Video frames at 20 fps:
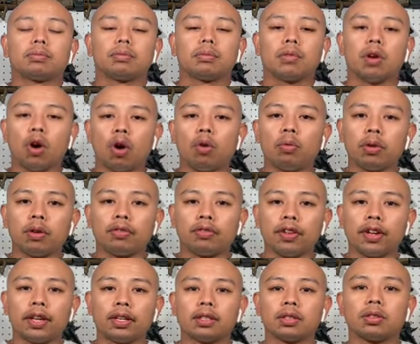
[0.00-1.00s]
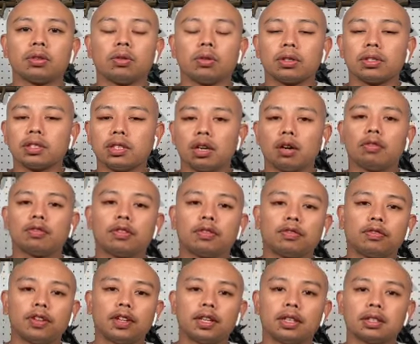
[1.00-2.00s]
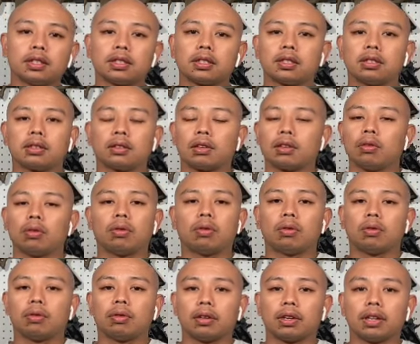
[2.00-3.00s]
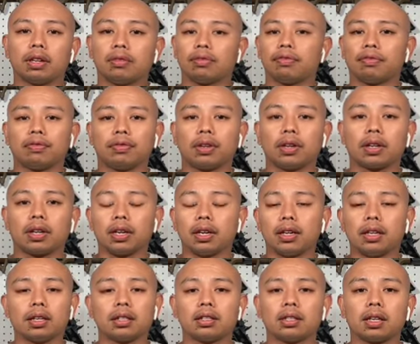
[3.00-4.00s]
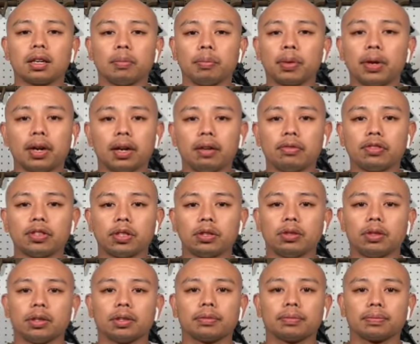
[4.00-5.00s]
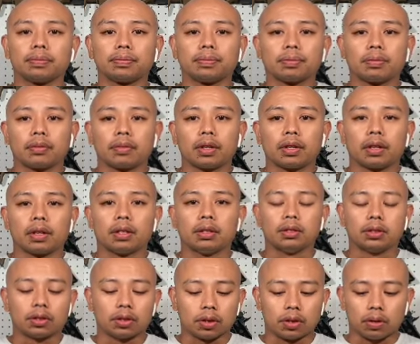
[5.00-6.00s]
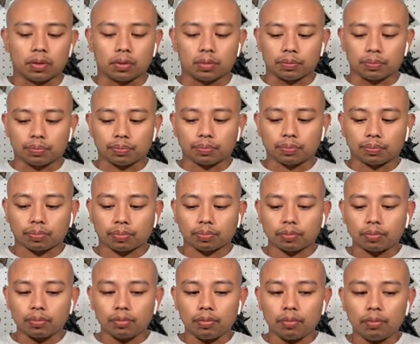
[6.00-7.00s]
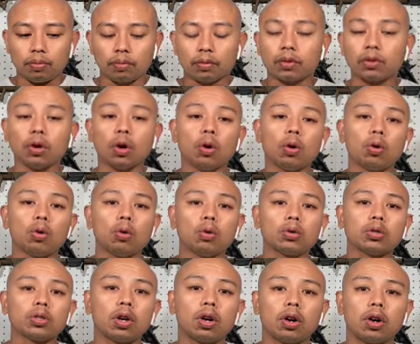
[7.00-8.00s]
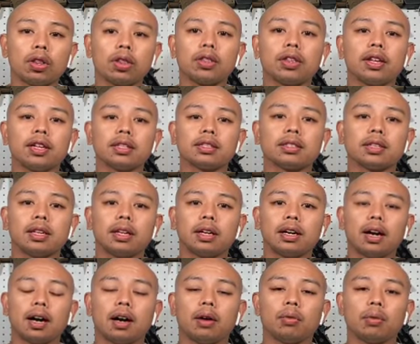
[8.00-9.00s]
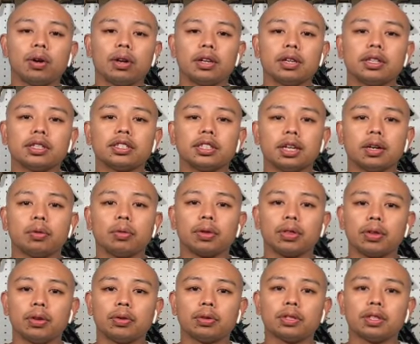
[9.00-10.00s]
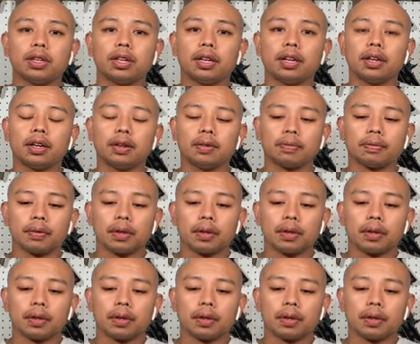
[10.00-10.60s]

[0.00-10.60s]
home defense or self defense, or if you're getting into competitive shooting. And so, those are the things that I wanted to share with you today.